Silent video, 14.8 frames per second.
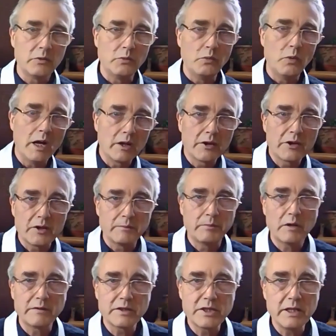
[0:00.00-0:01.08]
wealth and
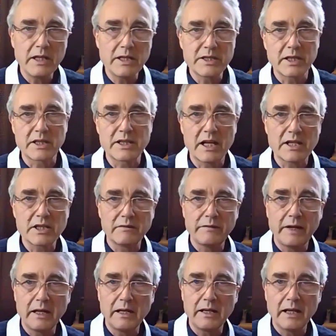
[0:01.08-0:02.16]
poverty, success and
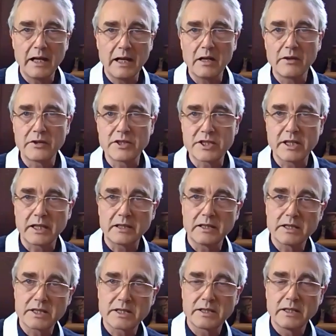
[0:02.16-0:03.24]
failure, health and
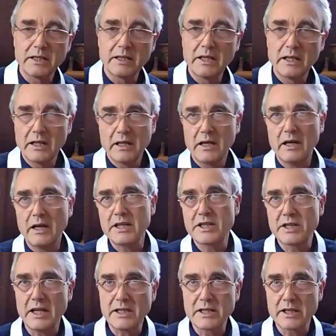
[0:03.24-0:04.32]
sickness, high
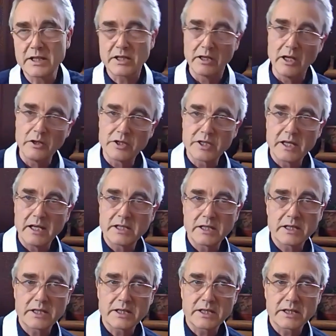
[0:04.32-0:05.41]
status, low
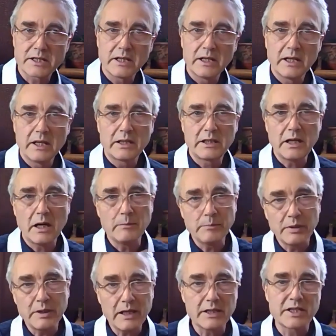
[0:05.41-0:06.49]
status,
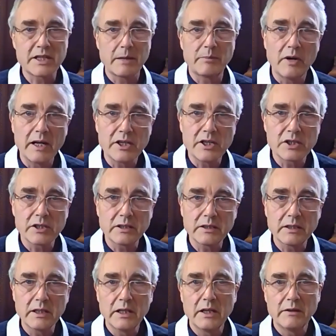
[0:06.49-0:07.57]
company and
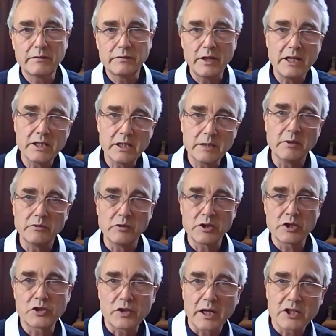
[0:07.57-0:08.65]
separation, freedom and
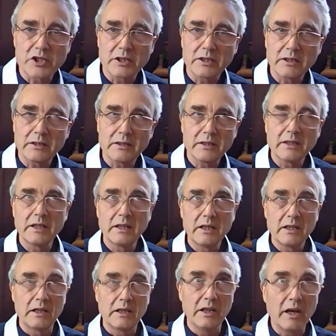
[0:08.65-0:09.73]
restriction,
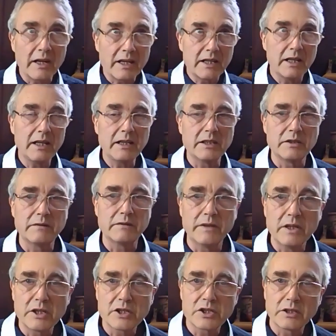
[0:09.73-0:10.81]
liking and
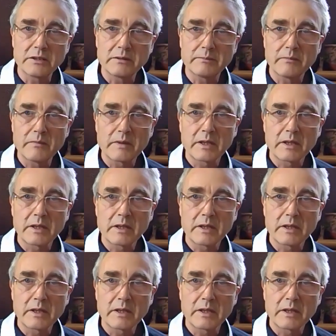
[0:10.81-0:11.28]
aversion.